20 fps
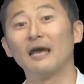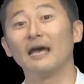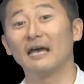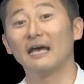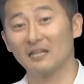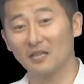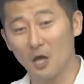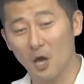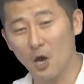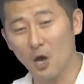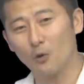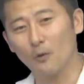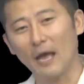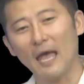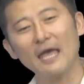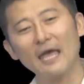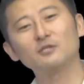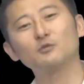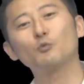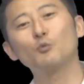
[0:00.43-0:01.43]
Hello
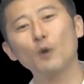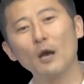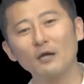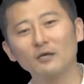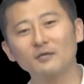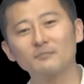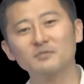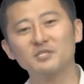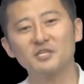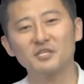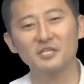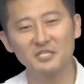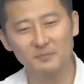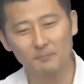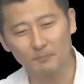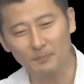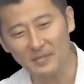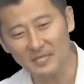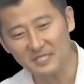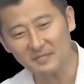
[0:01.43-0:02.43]
and welcome to this
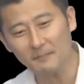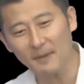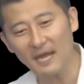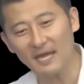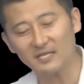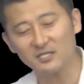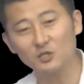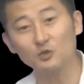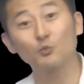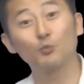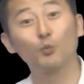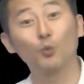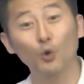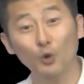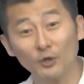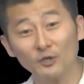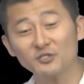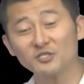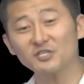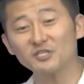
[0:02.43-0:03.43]
Bizmates
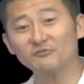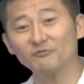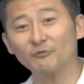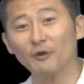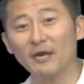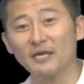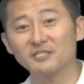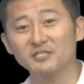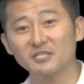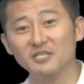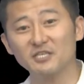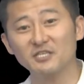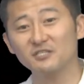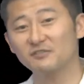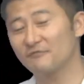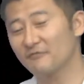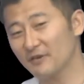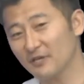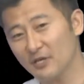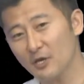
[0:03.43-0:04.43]
Words and Phrases
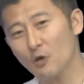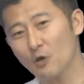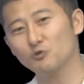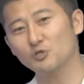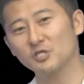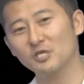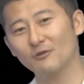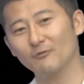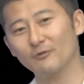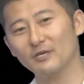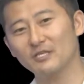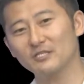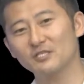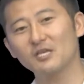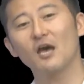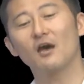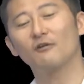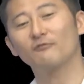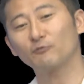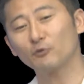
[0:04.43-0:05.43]
video series
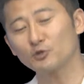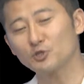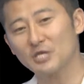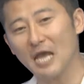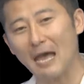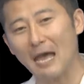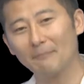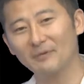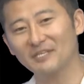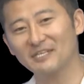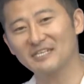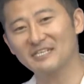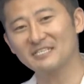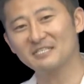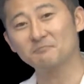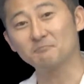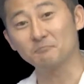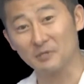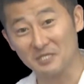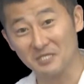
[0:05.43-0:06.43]
for
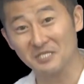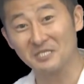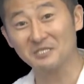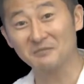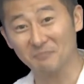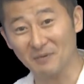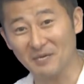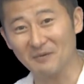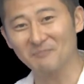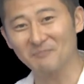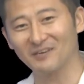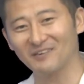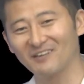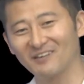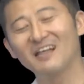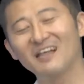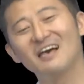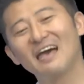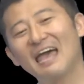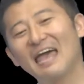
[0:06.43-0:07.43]
Japanese business people.